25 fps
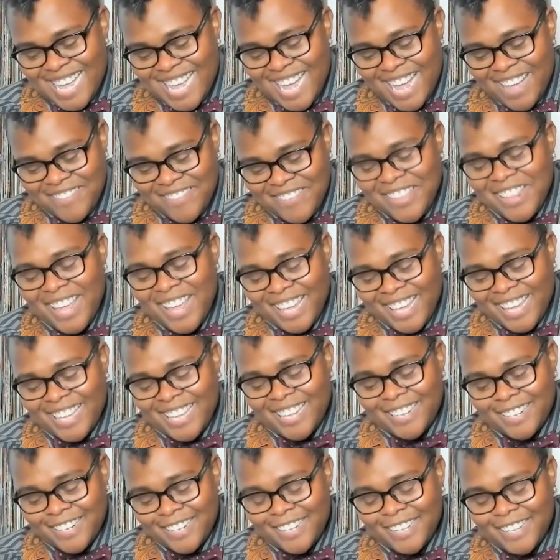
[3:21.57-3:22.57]
I feel like
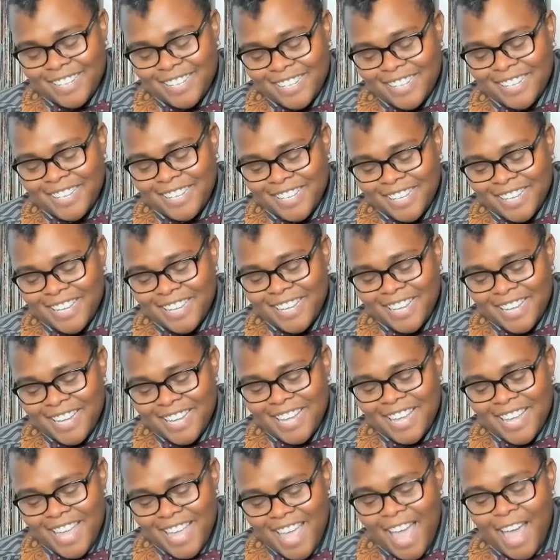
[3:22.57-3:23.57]
it
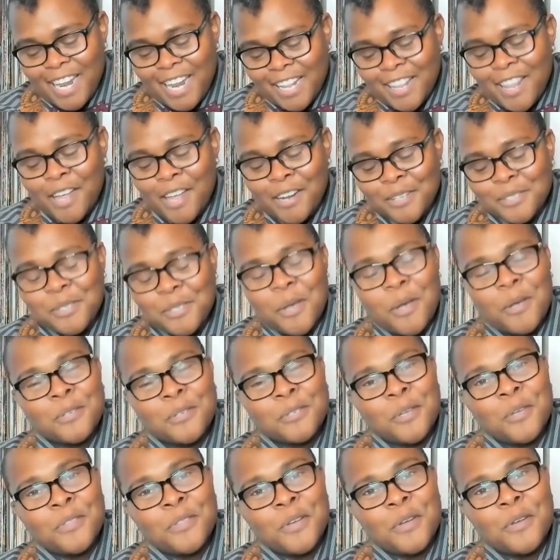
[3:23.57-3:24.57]
had a lot of songs
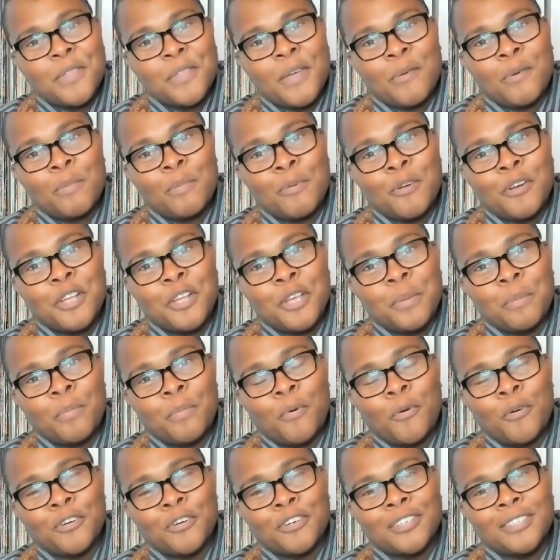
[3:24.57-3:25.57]
on there that were pretty
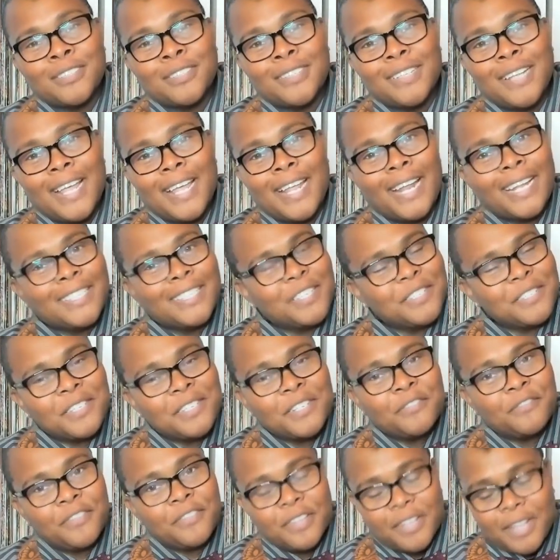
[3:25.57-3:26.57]
important, and I just
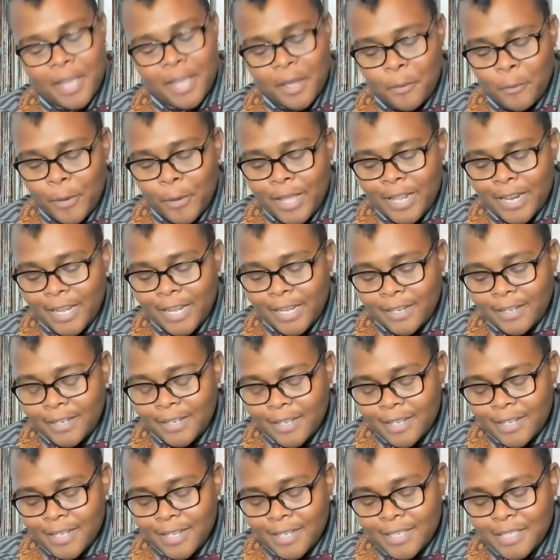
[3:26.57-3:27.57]
didn't feel like waiting
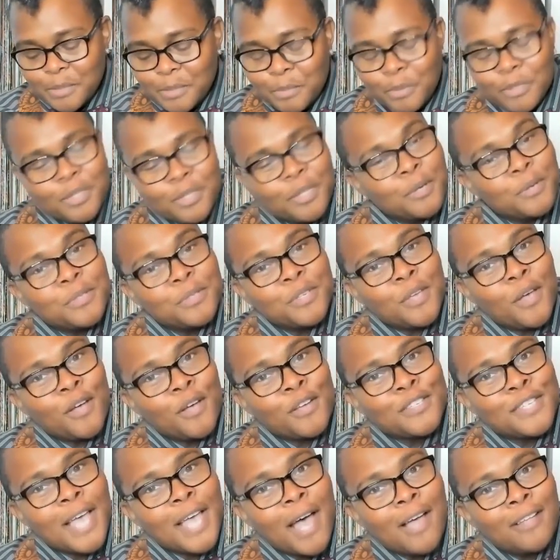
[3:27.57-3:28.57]
to put those
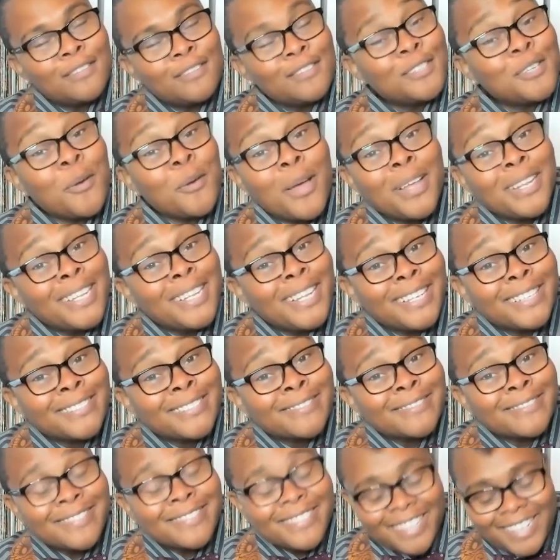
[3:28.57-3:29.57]
songs out, and so I
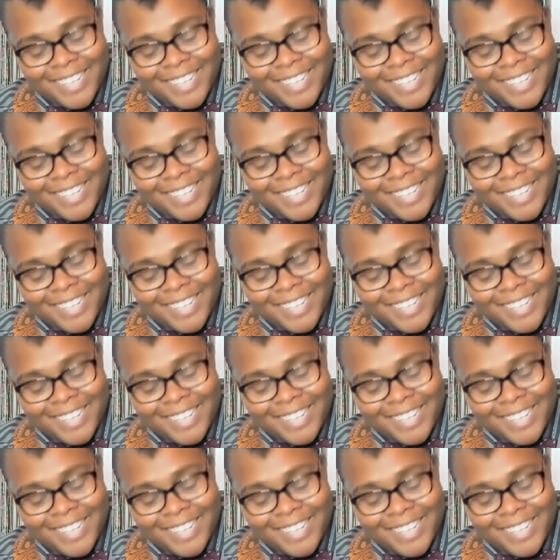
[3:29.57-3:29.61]
didn't.